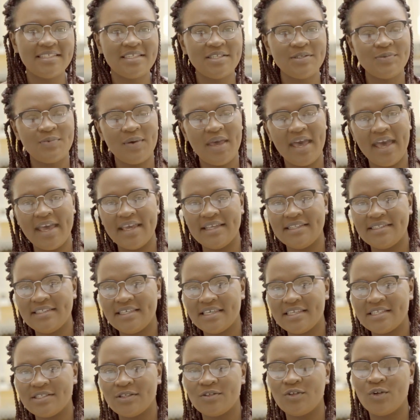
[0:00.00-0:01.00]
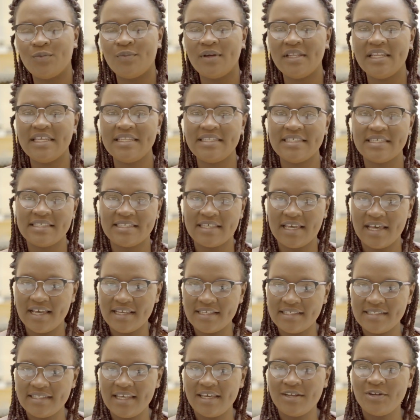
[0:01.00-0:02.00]
is where ideas are normally
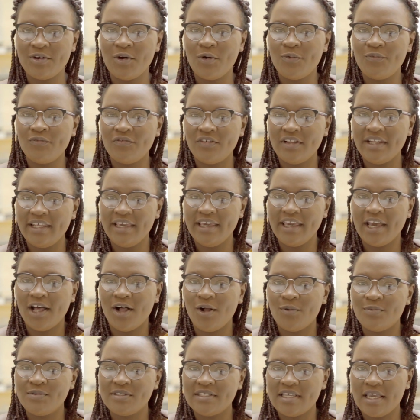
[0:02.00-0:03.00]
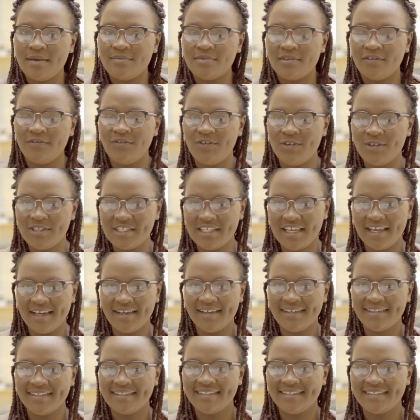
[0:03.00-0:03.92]
discussed and hopefully help shape the future.